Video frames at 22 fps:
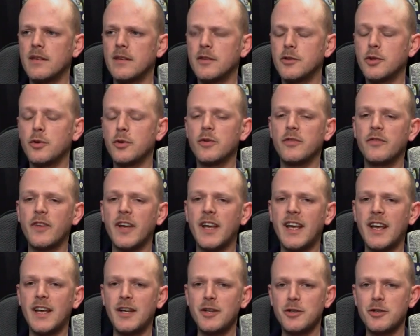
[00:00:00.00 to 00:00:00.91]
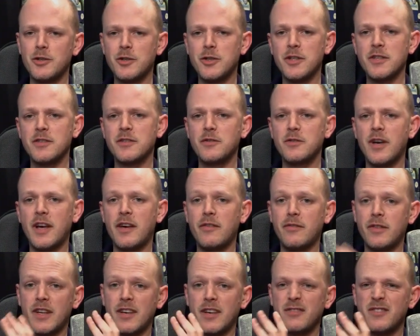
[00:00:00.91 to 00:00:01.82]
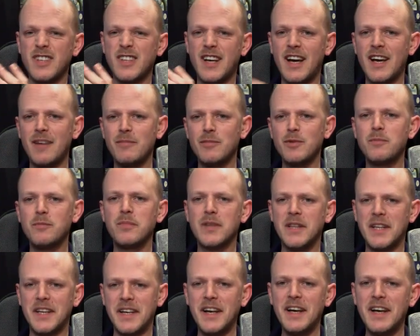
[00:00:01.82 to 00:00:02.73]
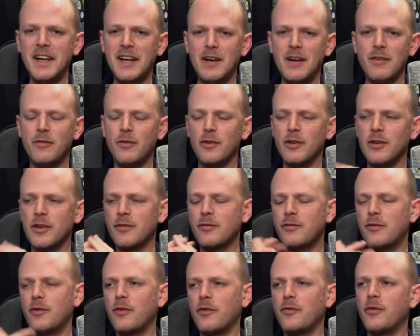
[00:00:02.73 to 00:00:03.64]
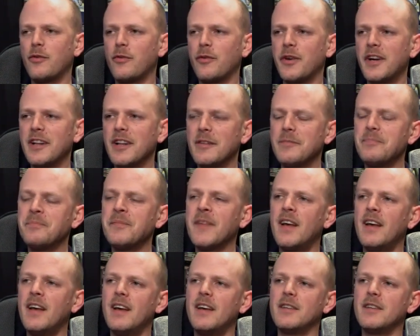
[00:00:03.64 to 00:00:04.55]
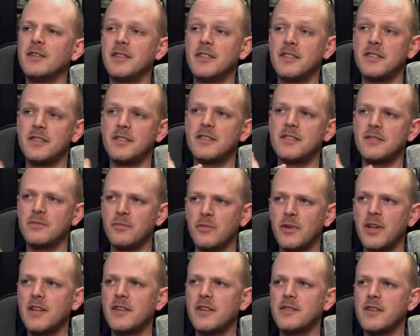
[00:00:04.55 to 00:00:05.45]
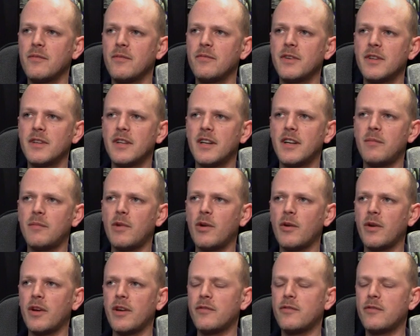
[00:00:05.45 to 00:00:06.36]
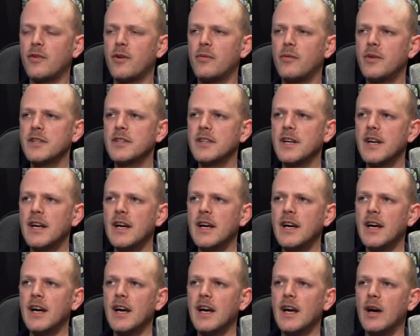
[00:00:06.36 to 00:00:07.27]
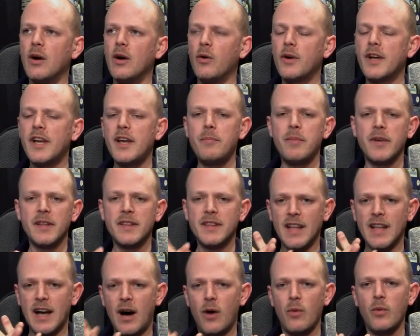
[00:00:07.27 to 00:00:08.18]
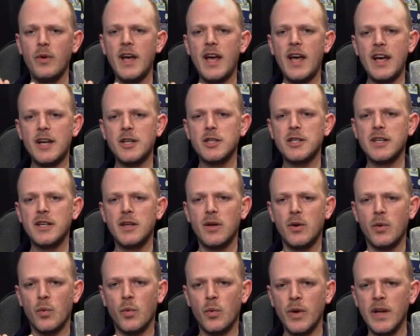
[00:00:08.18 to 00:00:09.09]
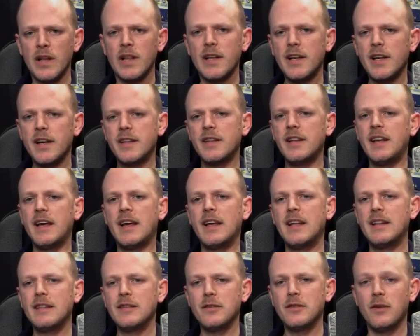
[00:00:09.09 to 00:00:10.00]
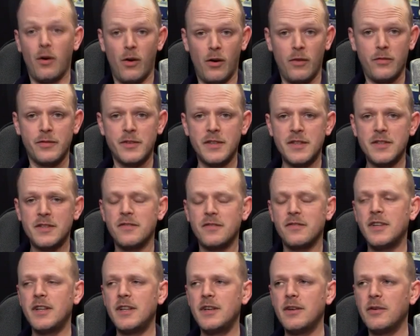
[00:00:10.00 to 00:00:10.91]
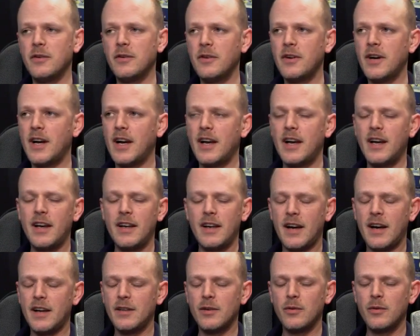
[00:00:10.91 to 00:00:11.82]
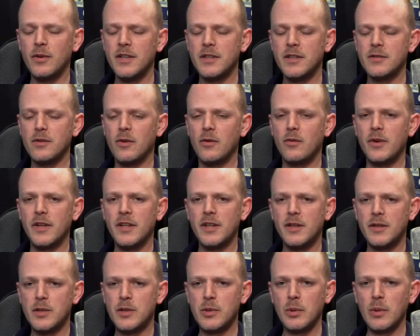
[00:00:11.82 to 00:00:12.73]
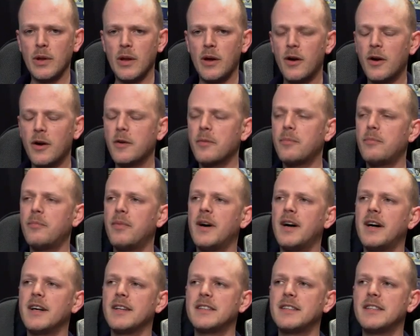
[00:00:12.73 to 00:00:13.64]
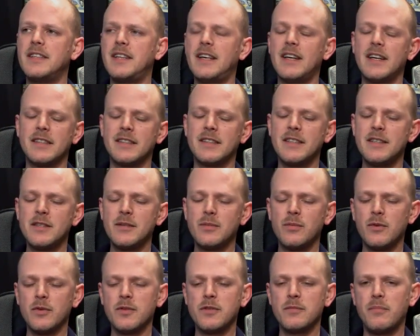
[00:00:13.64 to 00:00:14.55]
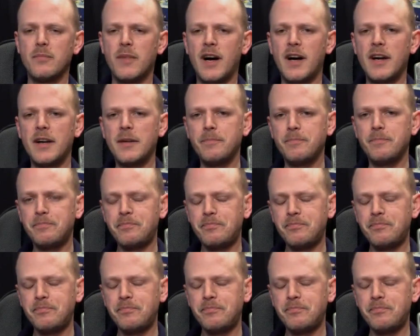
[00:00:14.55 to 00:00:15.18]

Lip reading: a short vacation, just to have enough time to play Fallout 4 for real. So this is really something that I'm looking forward. Okay, but now we're actually really at the end of this video. I know it's already too long, but yeah, this was my